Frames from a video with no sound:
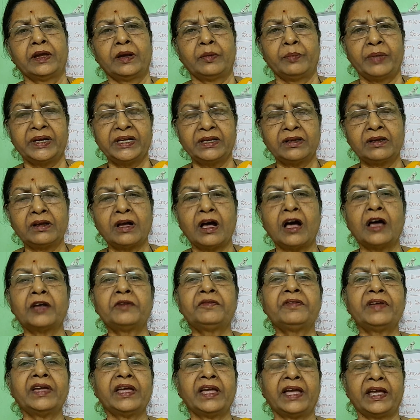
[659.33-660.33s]
But
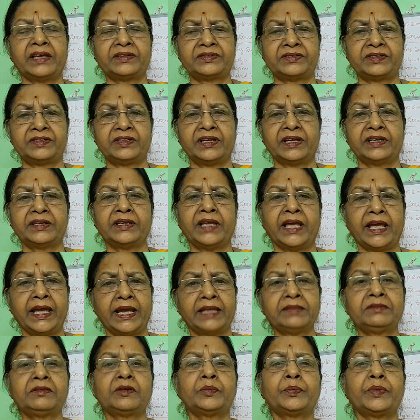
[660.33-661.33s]
Karve has done
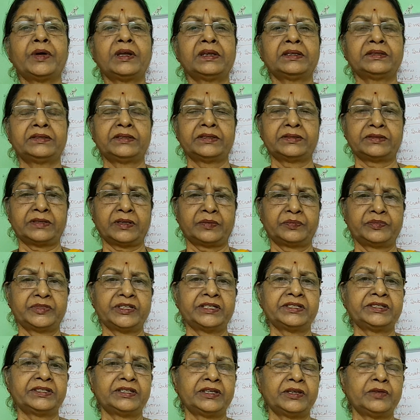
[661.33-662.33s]
anthropology
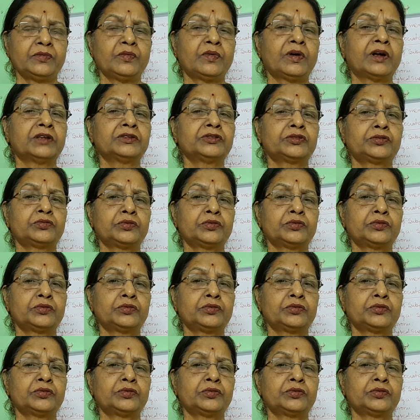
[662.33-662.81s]
subjects, he wants